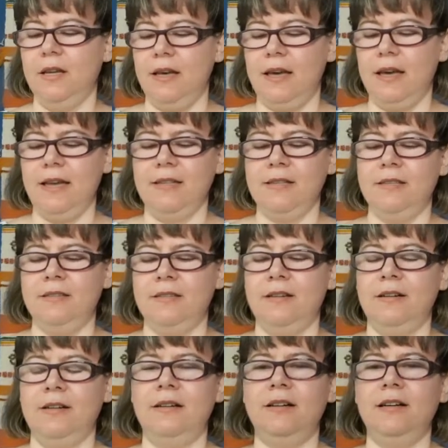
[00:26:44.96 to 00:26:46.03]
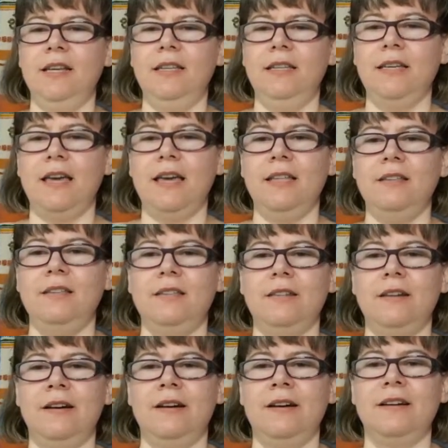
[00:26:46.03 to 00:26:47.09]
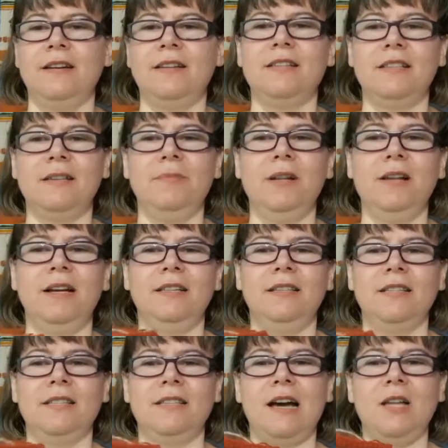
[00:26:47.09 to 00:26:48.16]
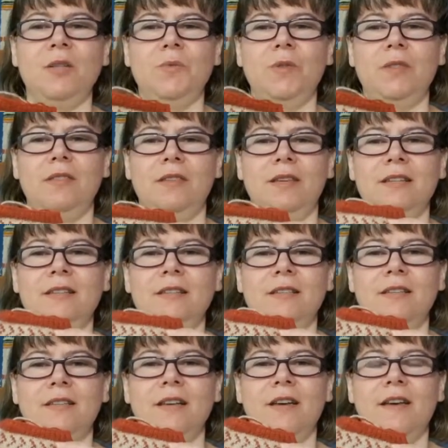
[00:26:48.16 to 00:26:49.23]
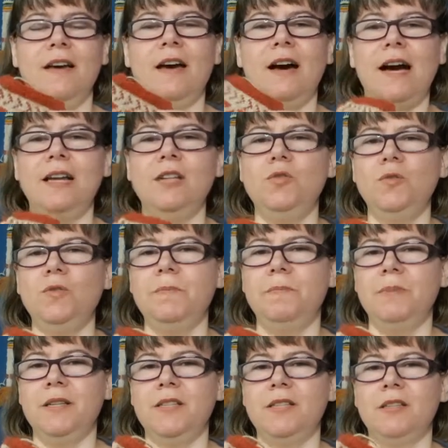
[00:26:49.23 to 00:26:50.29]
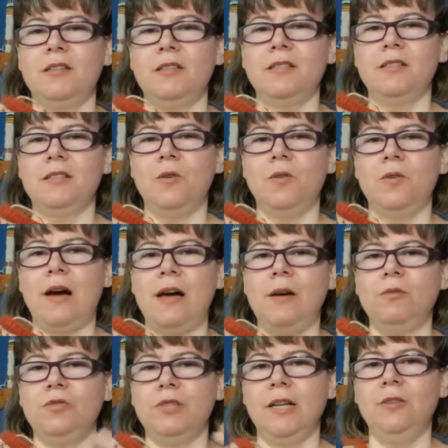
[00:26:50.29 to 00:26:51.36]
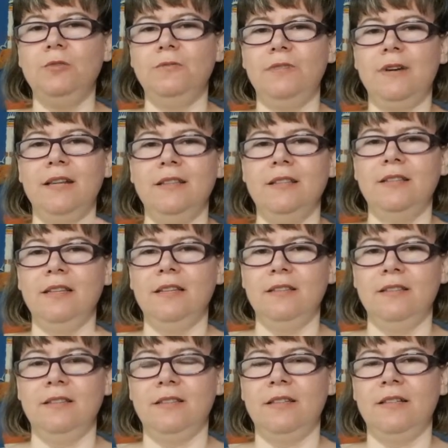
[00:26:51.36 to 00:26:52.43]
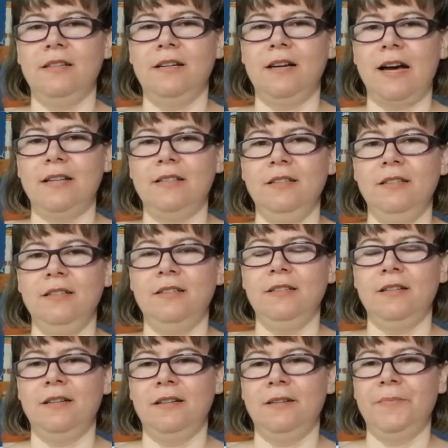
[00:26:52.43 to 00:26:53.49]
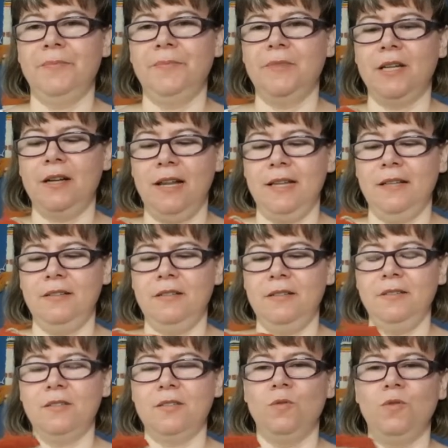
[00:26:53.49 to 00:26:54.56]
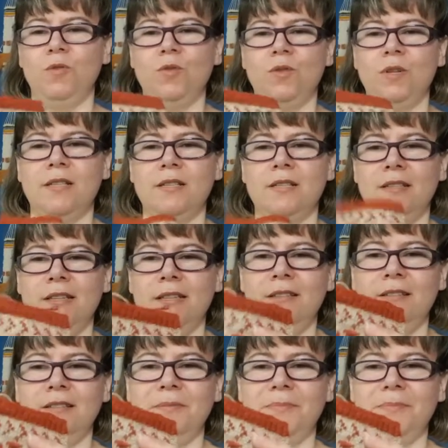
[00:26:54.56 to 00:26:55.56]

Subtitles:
and it had a similar design with this. I took a picture, so I will try to find it and add it later so that you can see it.